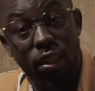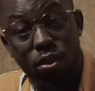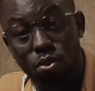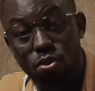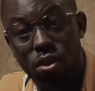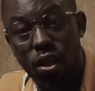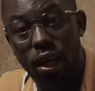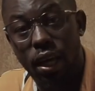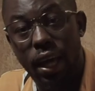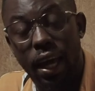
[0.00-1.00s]
routes,
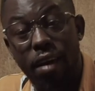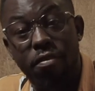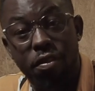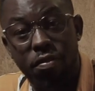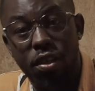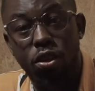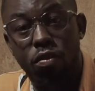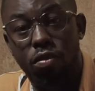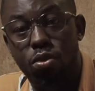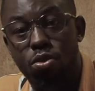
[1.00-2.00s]
and 15
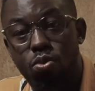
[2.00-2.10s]
of those